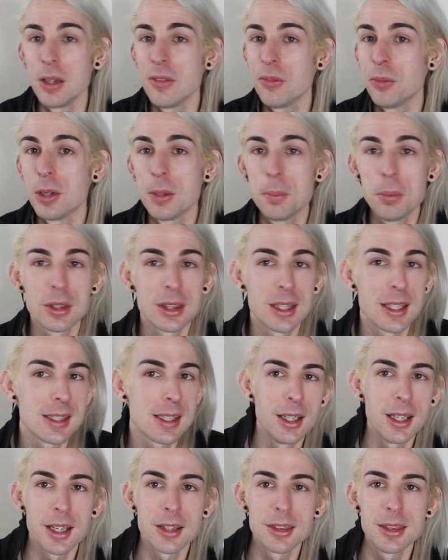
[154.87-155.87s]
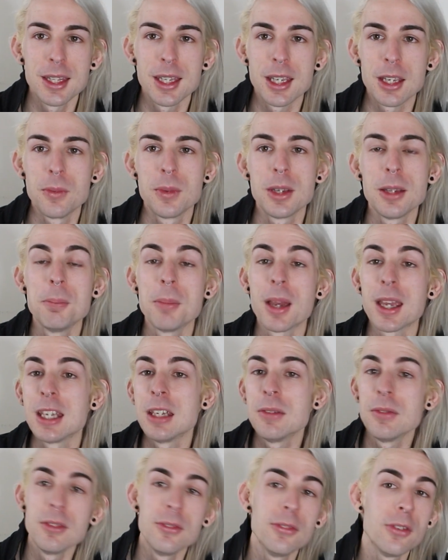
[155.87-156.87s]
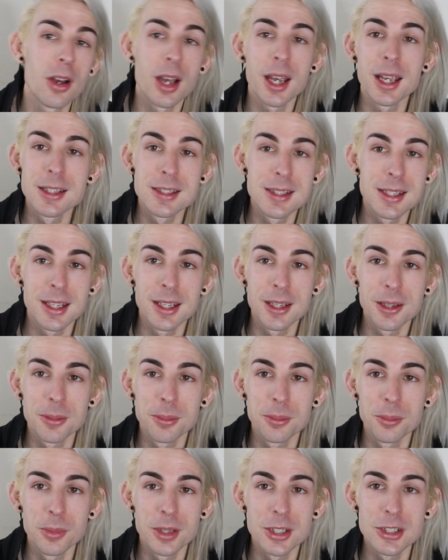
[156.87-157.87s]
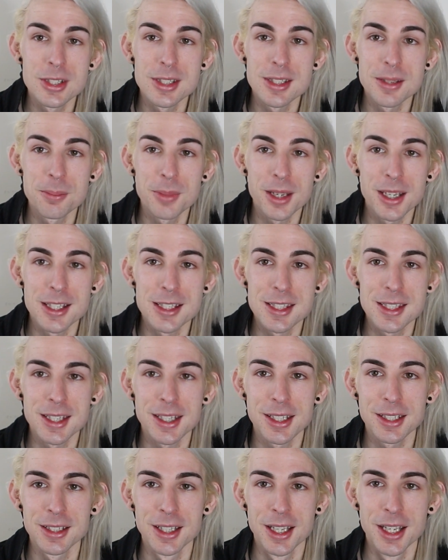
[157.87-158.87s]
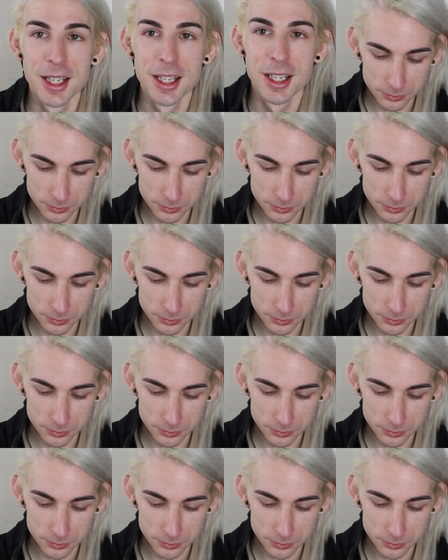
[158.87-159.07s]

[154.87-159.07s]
If we put this out there, we may even find him, which is amazing.